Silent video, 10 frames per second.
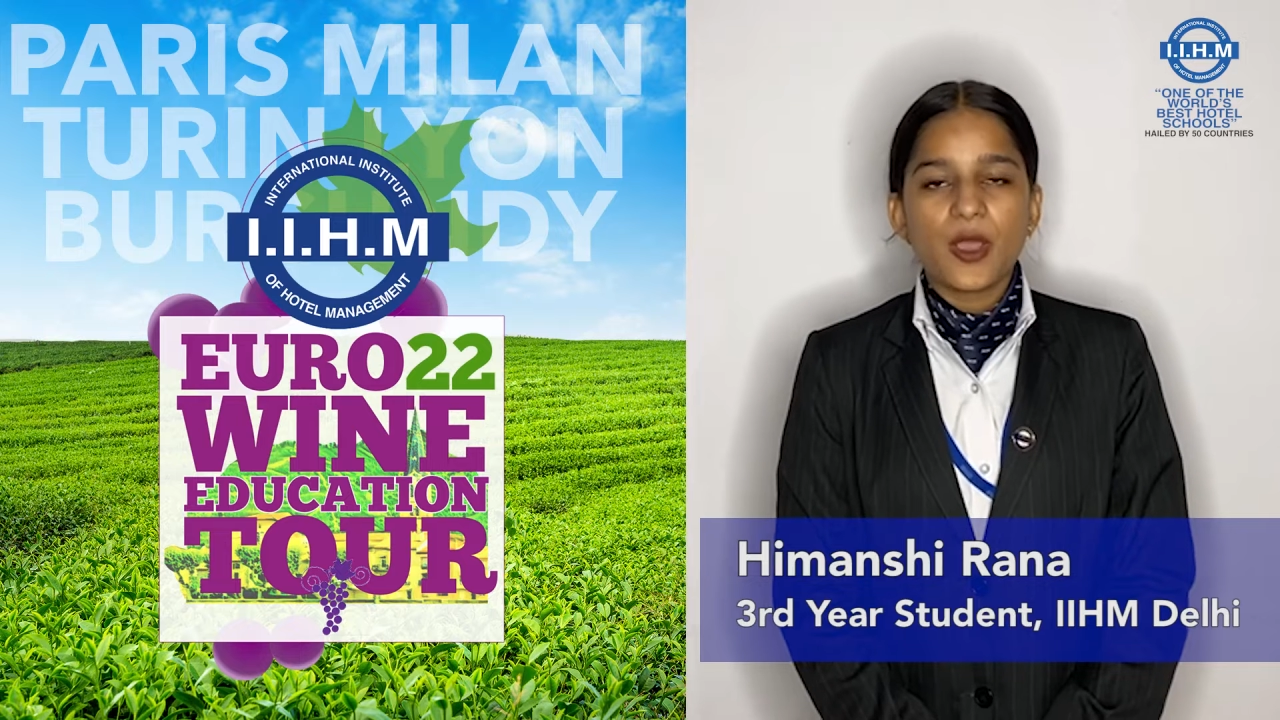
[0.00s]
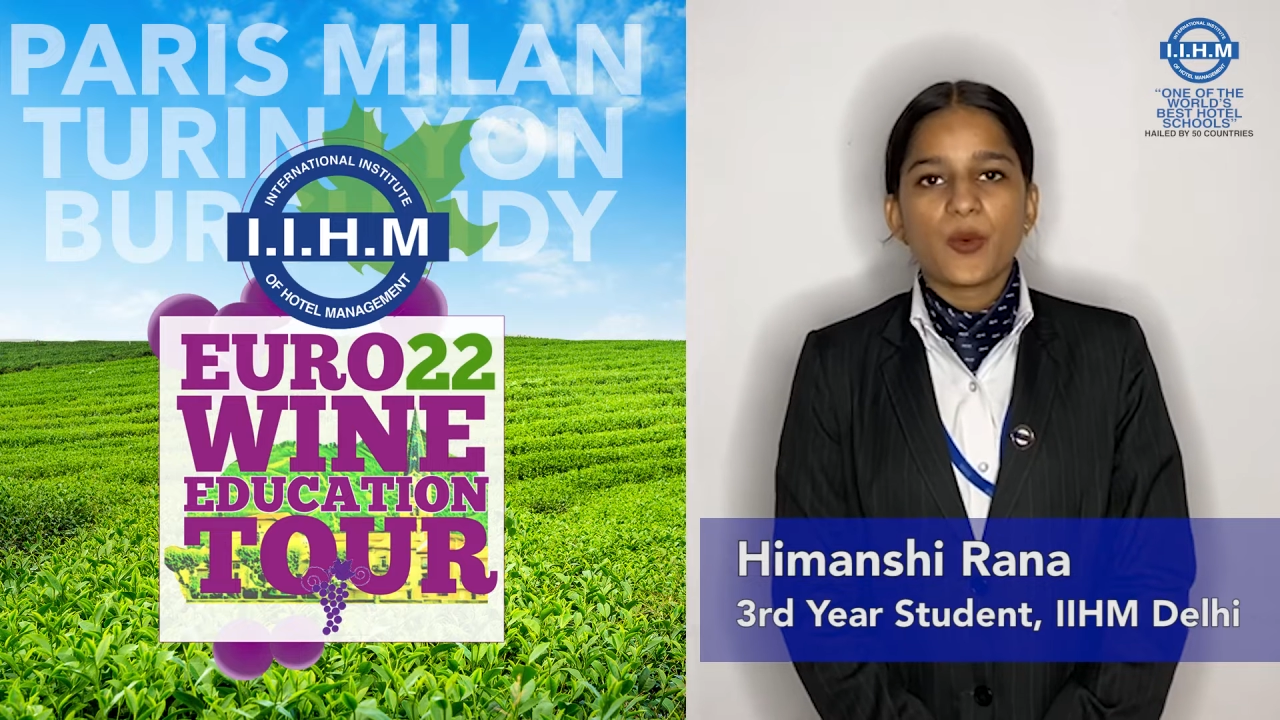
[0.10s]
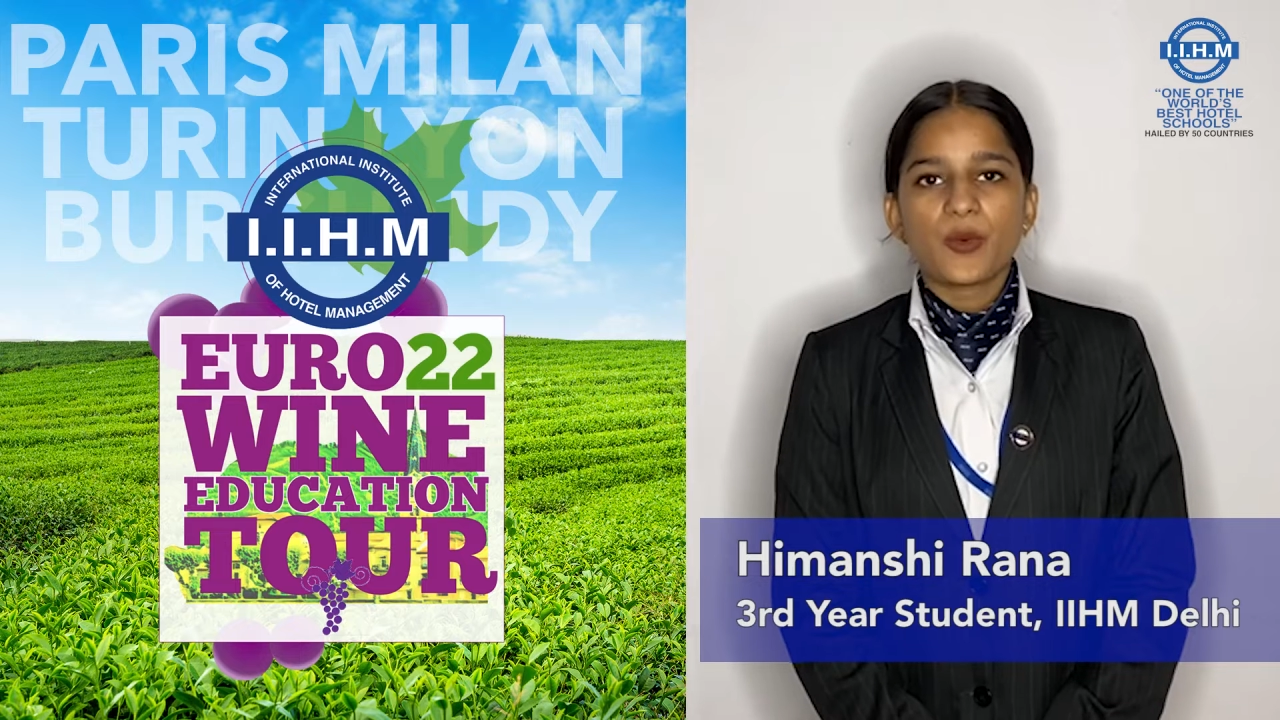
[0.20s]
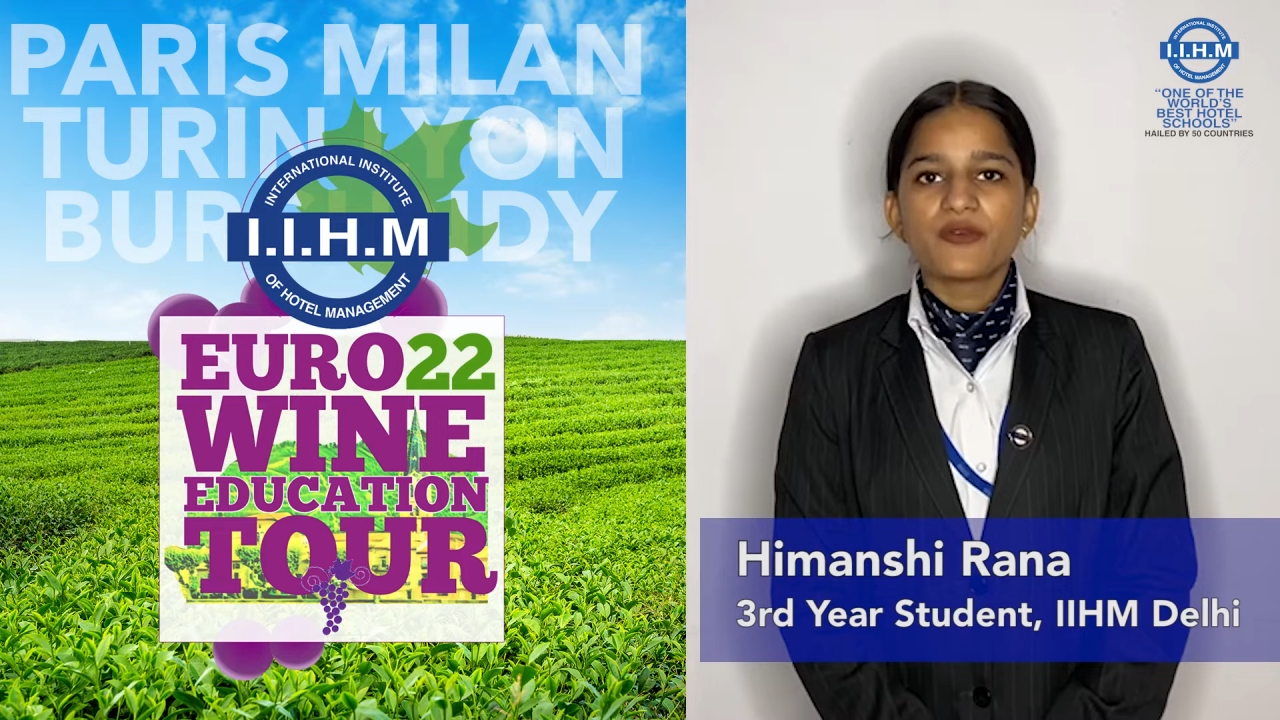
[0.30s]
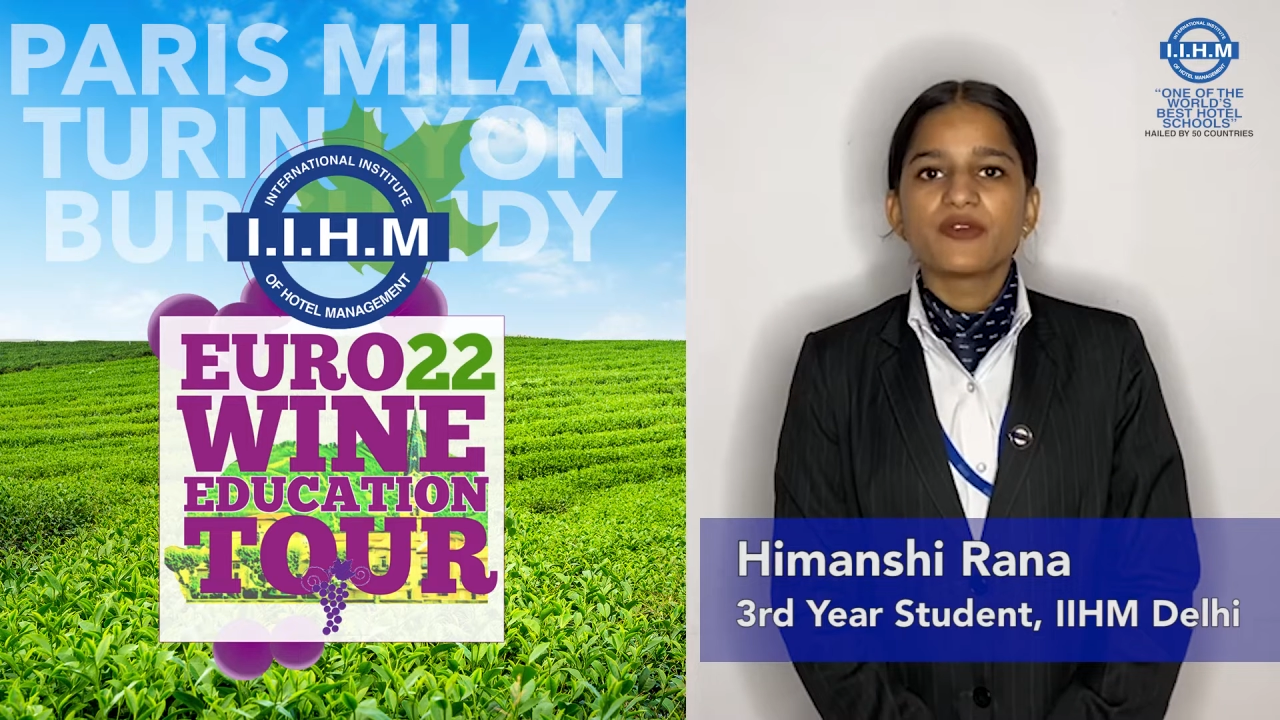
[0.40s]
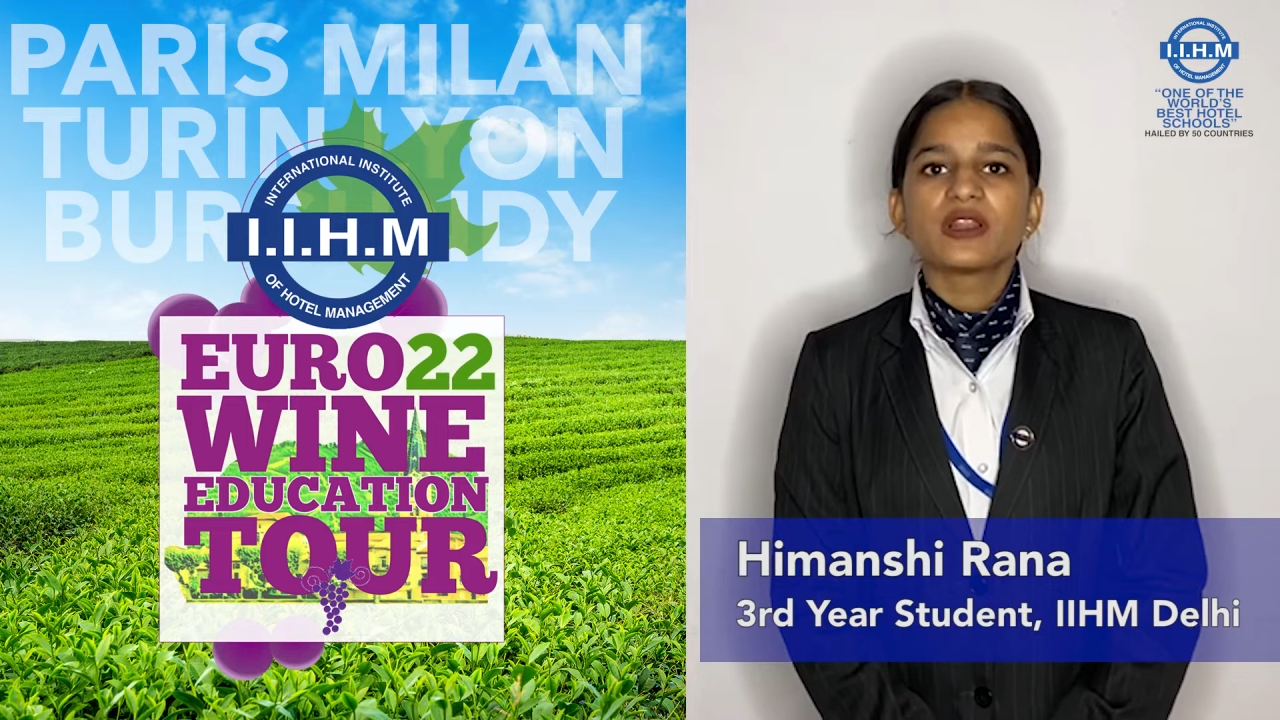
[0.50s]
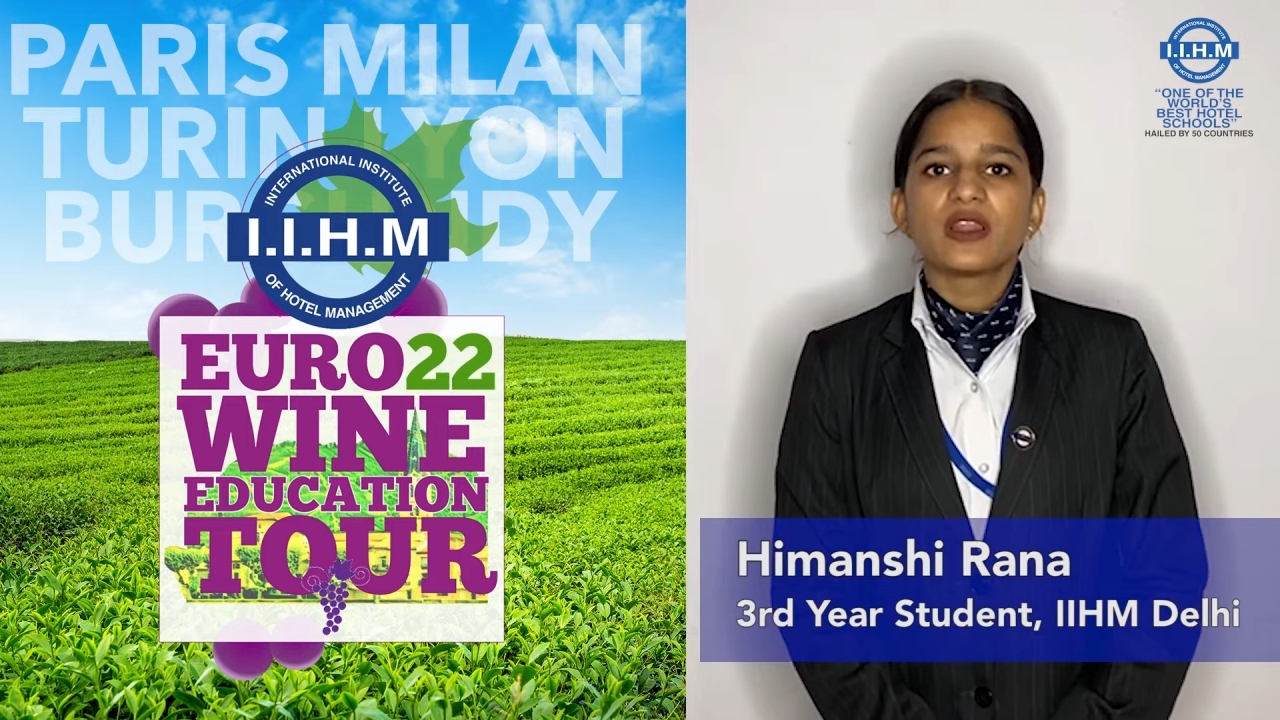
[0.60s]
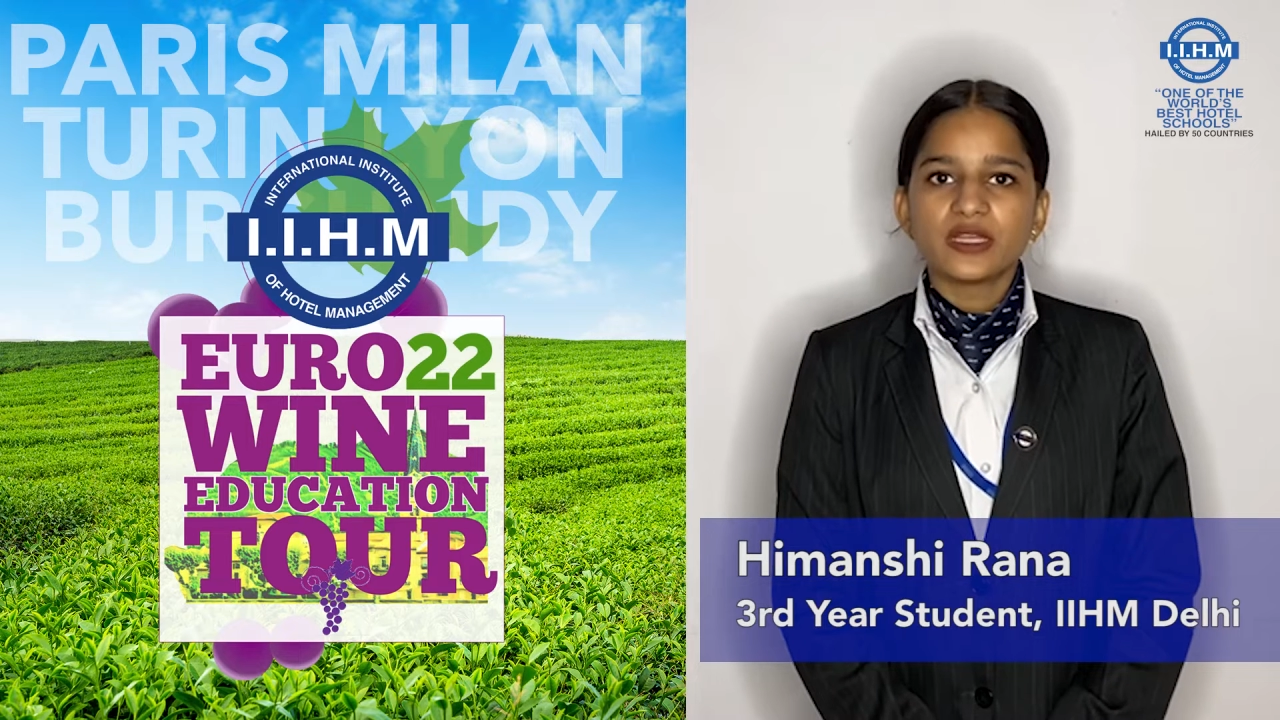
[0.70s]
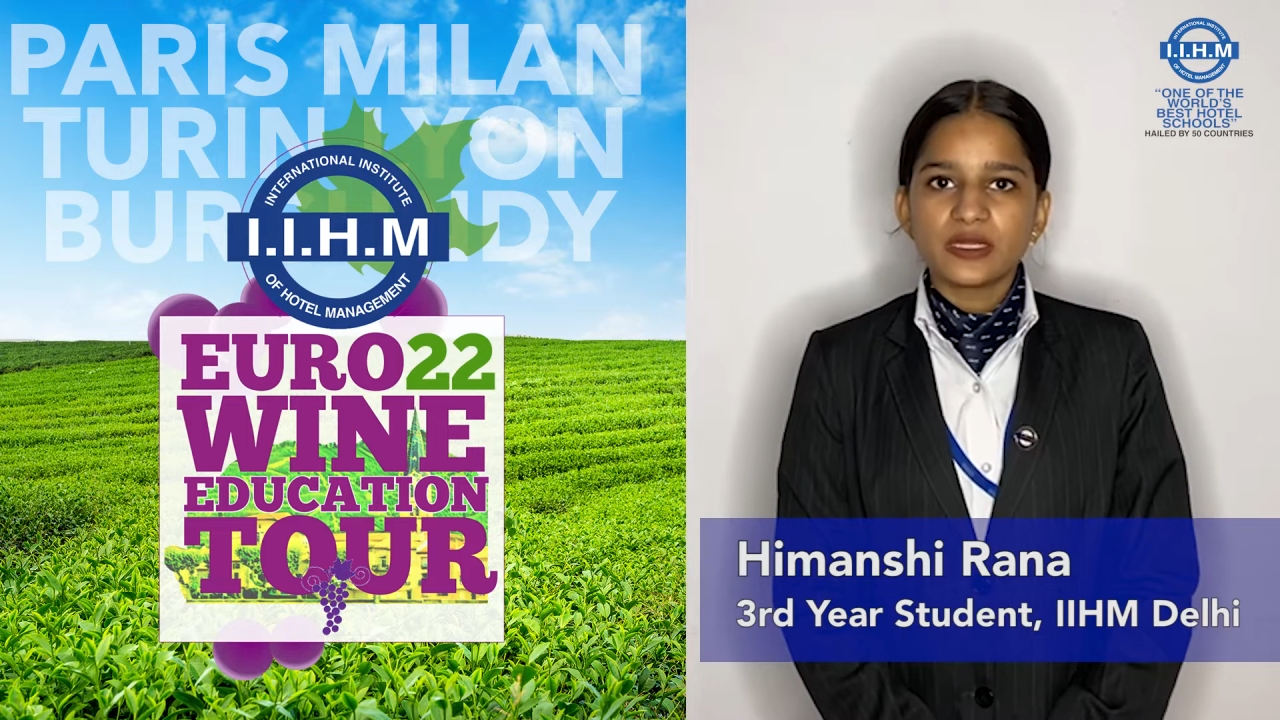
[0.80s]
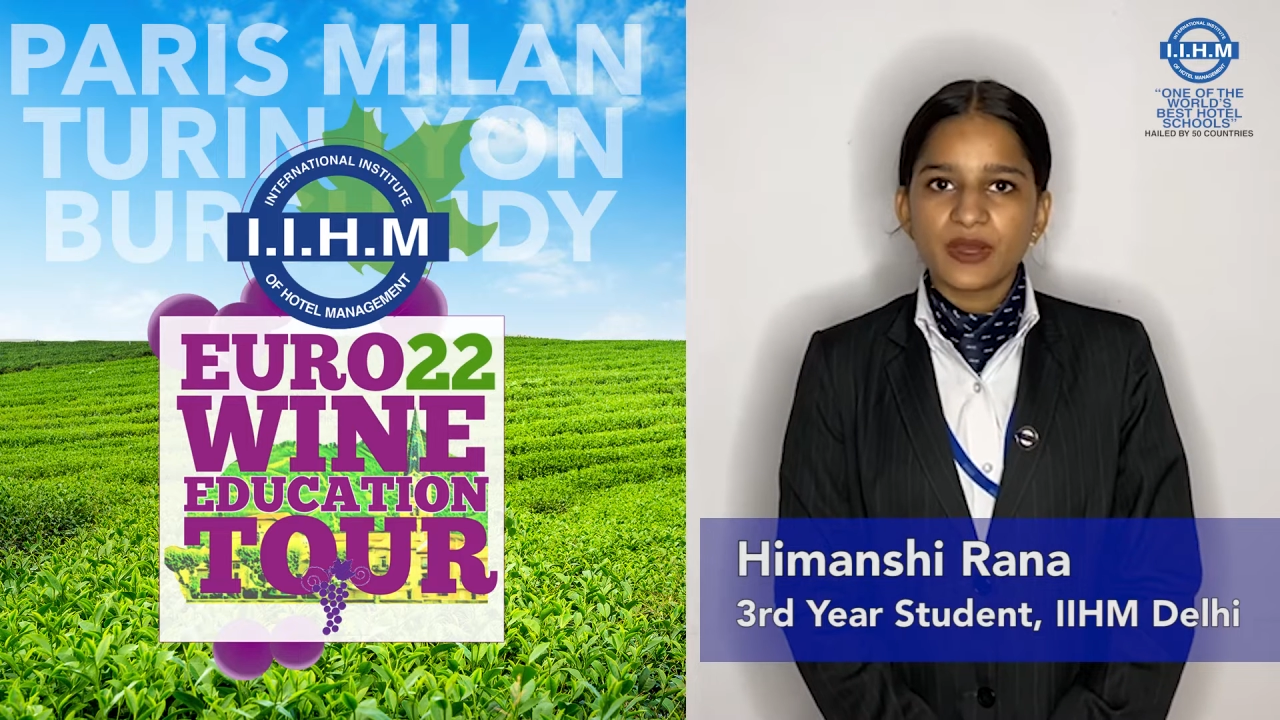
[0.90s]
where we'll
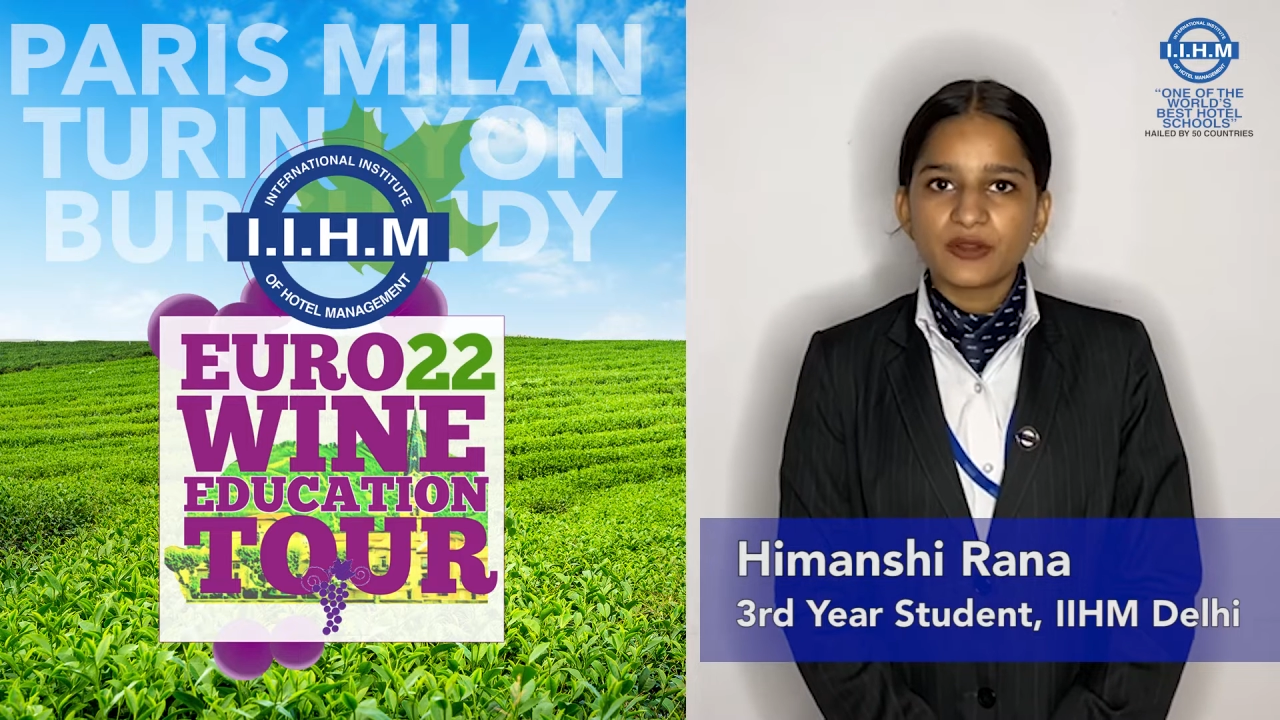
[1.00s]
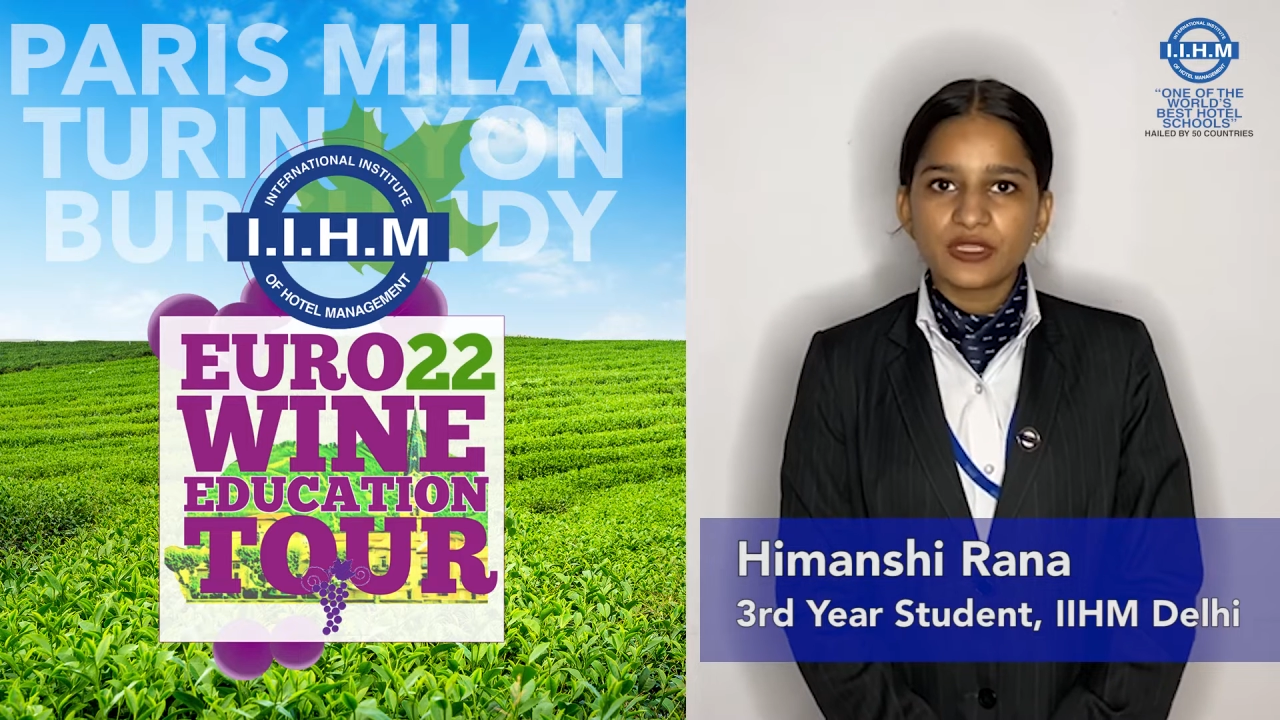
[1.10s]
learn about